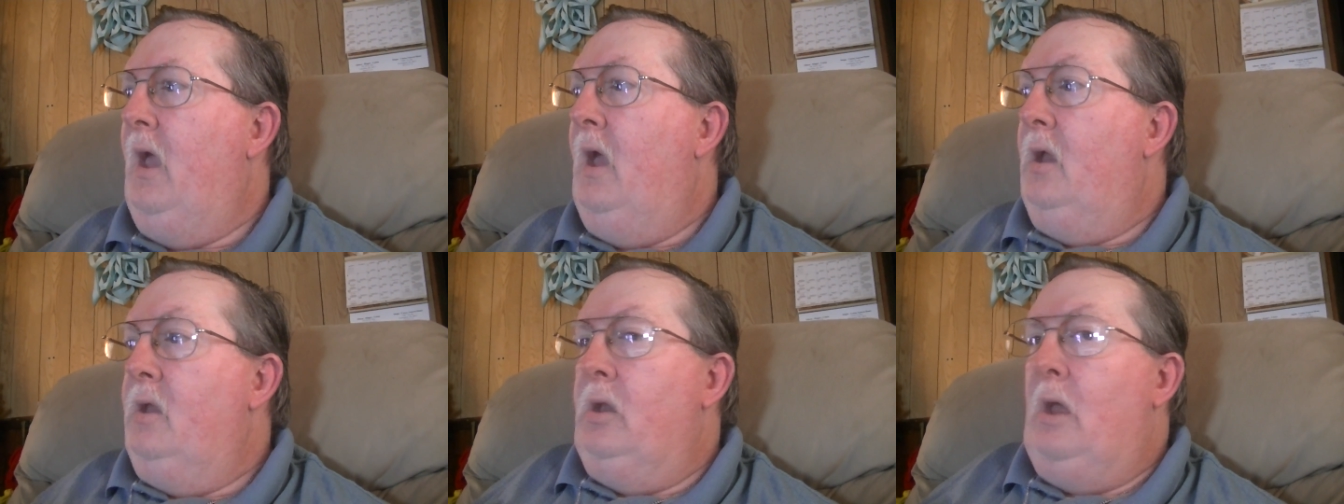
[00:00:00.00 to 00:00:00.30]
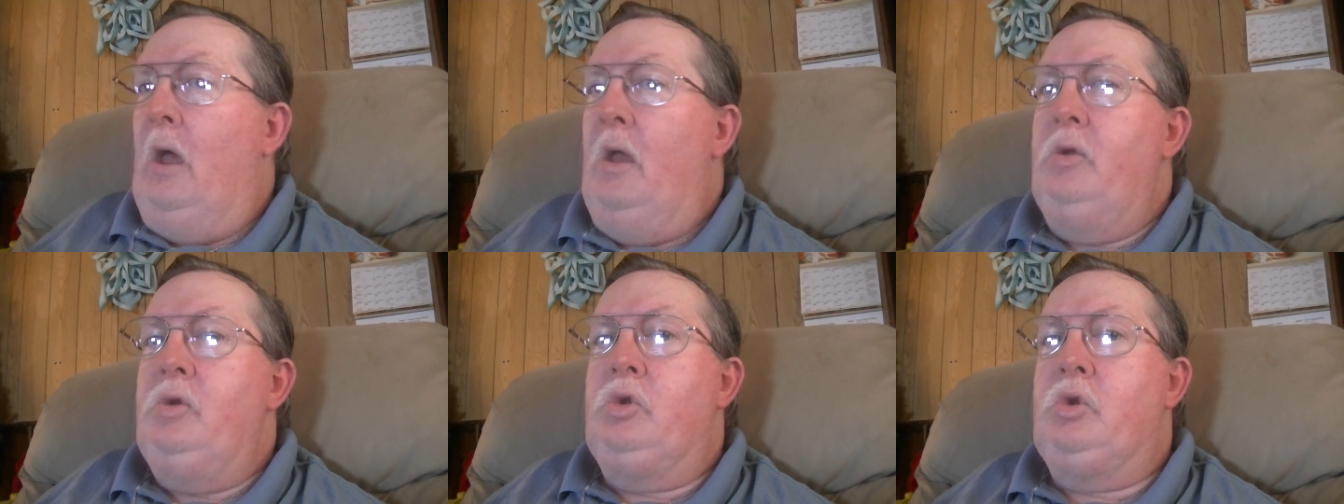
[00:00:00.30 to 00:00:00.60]

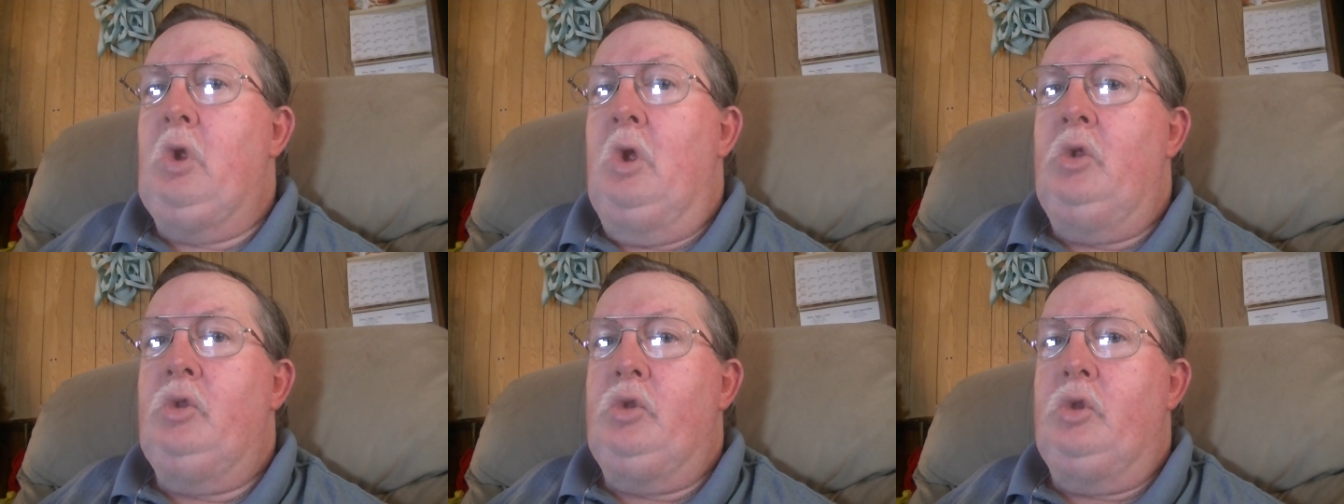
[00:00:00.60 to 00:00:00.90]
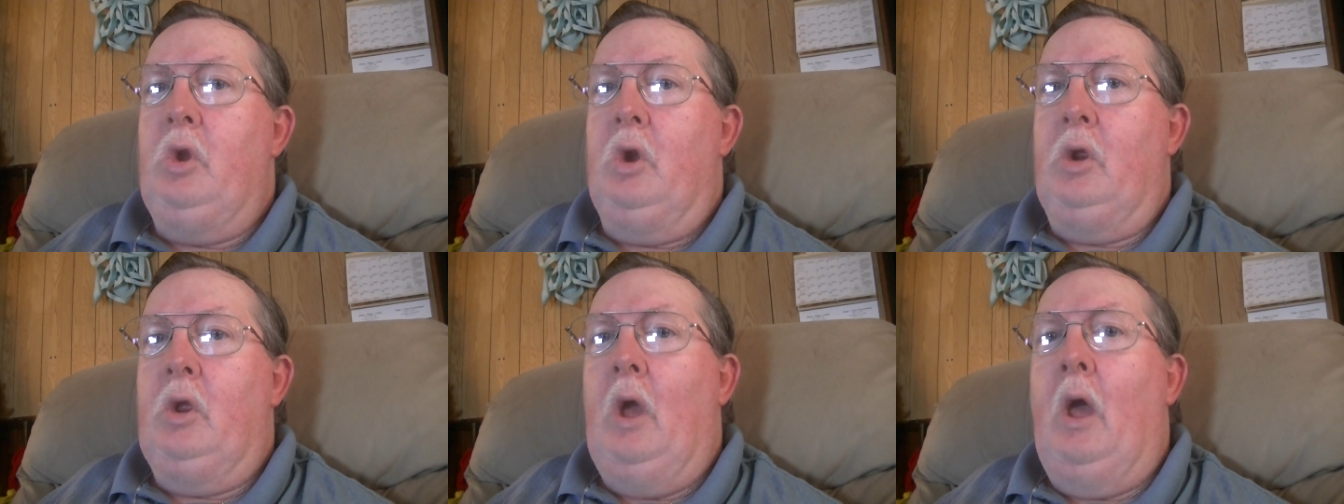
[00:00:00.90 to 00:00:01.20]
not just
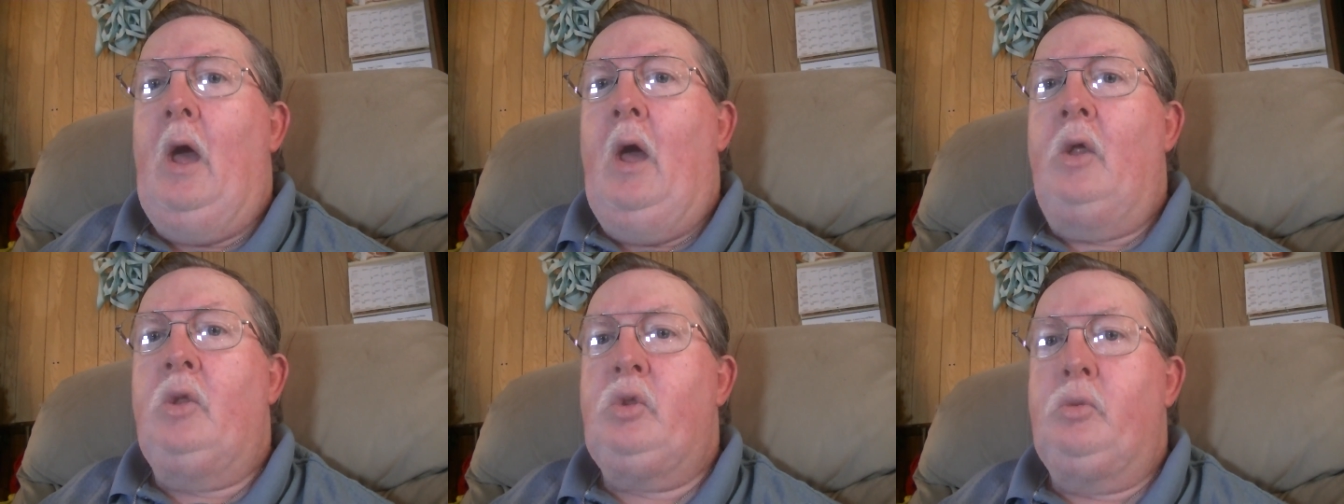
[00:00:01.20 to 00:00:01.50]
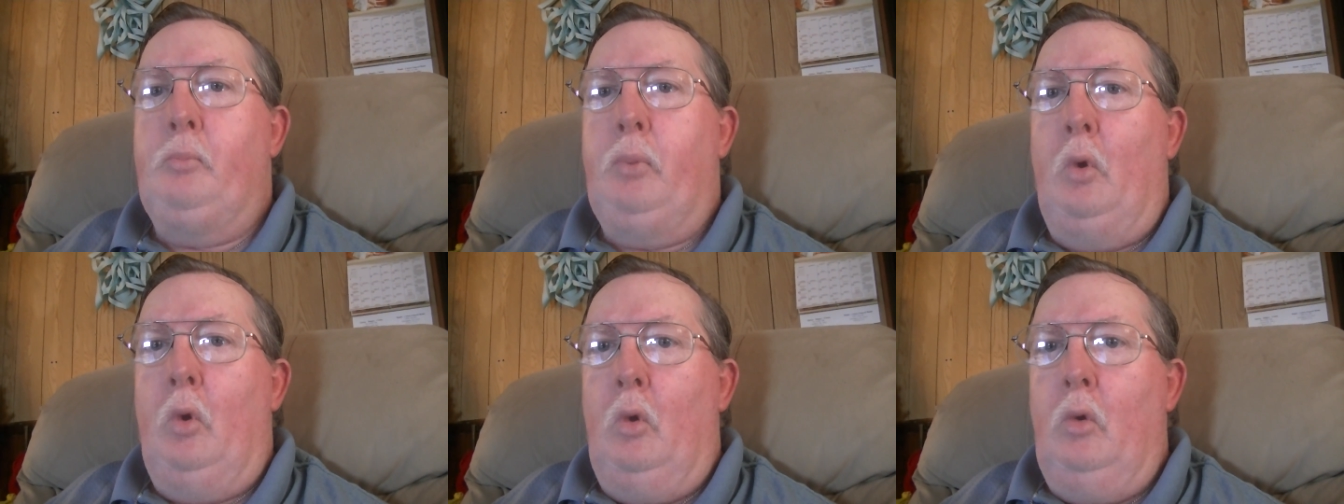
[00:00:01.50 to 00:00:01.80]
the
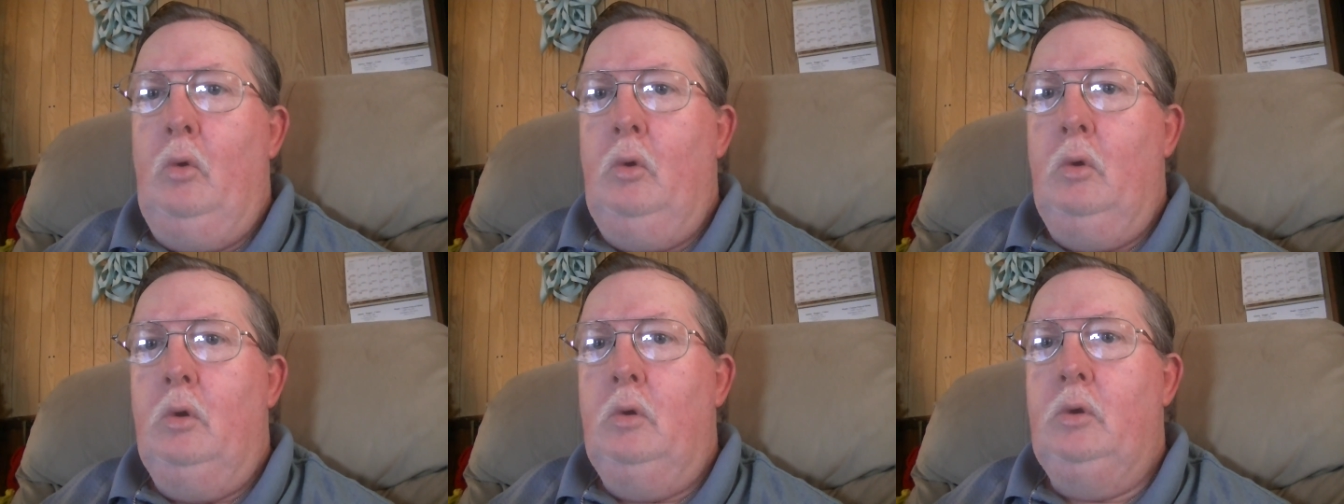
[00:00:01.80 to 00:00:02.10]
gospel,